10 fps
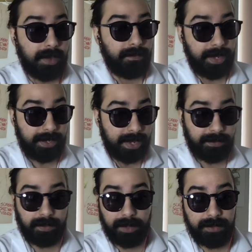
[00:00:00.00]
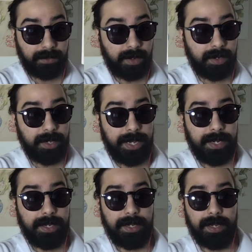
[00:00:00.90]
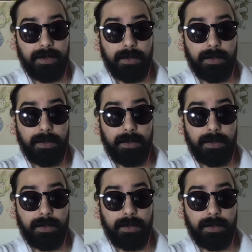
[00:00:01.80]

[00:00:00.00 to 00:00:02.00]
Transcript: Fantastic restaurant, and uh,